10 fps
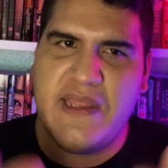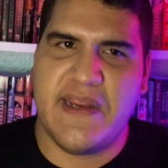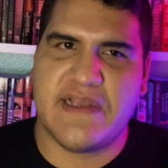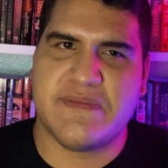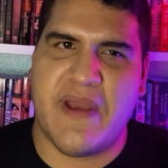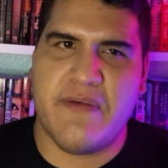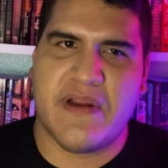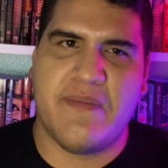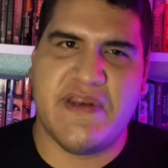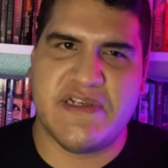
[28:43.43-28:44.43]
And it has my
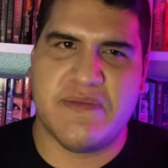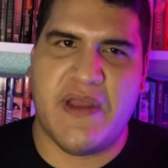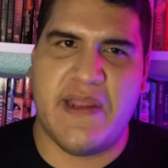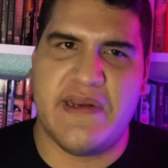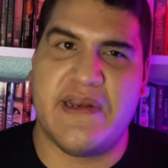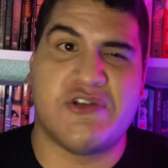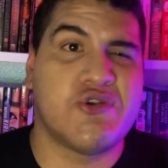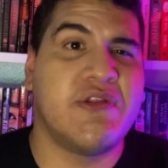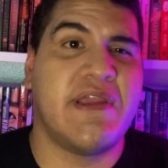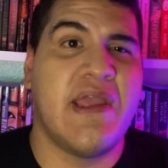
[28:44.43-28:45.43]
recommendation behind it. It
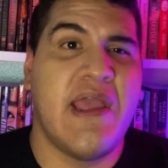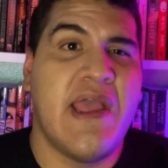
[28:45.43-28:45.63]
truly